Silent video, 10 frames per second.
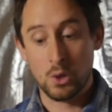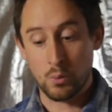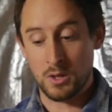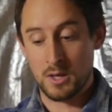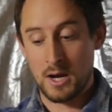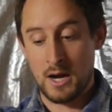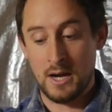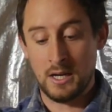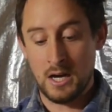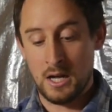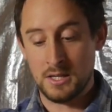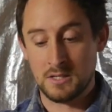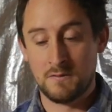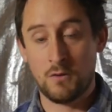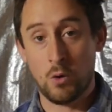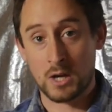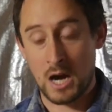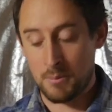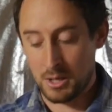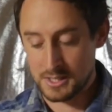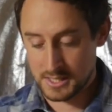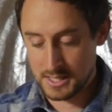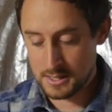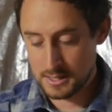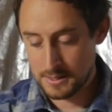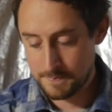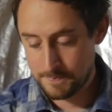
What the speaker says: with these four carbide teeth.